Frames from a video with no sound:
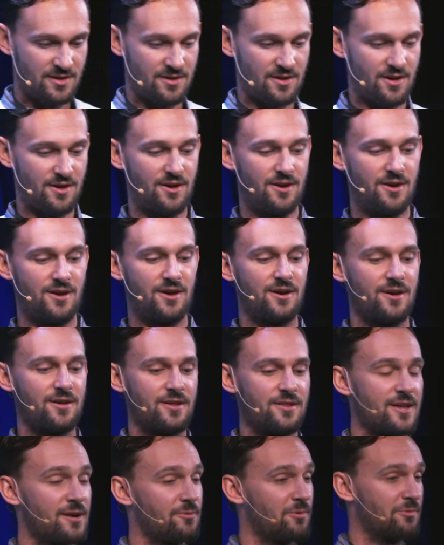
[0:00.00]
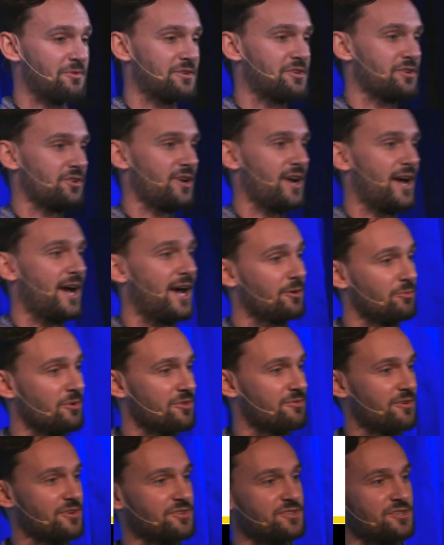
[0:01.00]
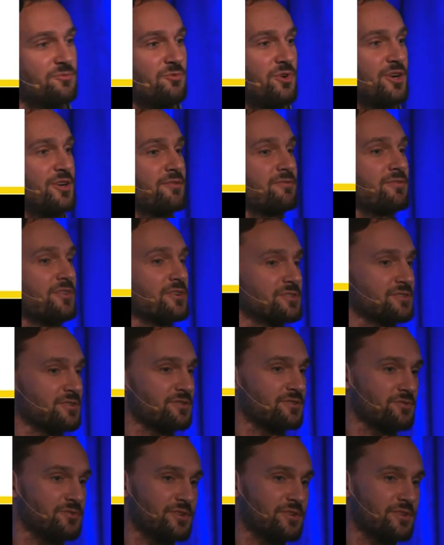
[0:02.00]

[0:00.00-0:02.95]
that when we call add with function 1 and function 2